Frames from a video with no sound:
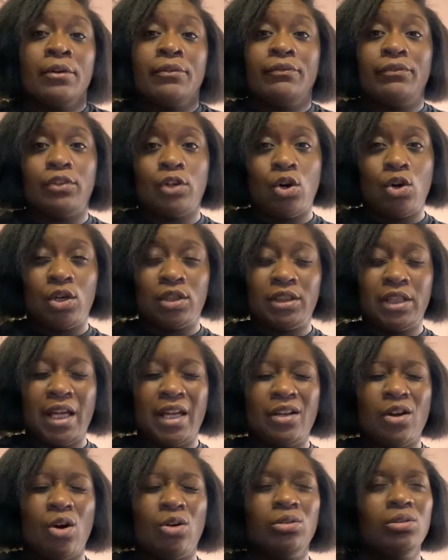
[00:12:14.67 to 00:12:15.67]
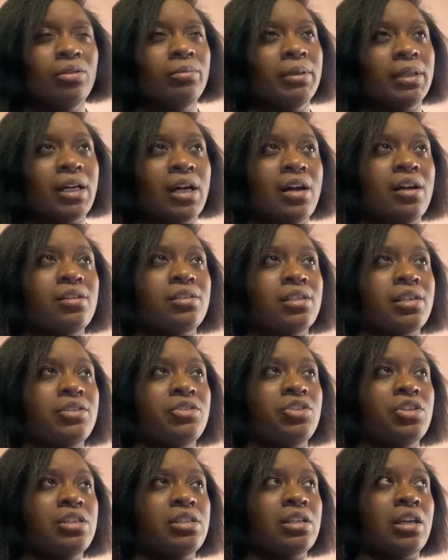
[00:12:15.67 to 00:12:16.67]
vlog thing, only because it's
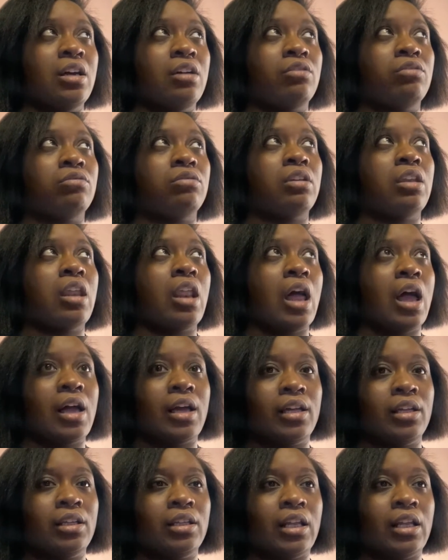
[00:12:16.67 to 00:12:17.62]
just a lot.